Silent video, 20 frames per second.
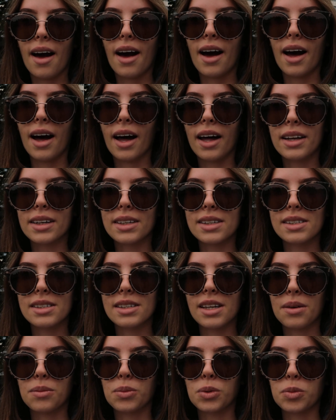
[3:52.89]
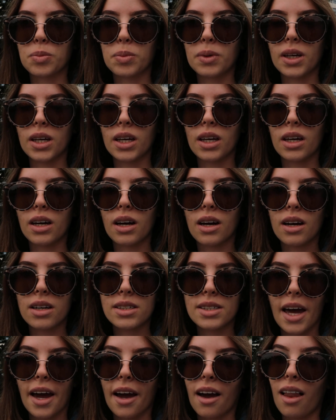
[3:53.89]
And that would be
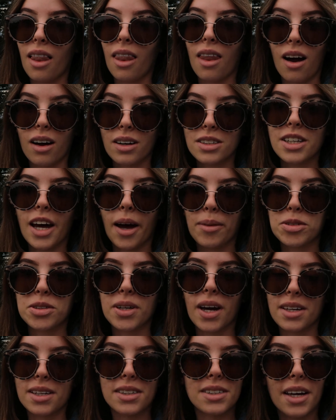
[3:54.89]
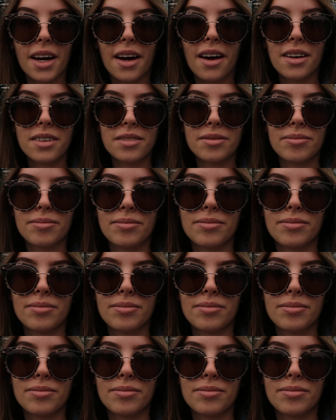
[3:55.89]
take a long time to get in there.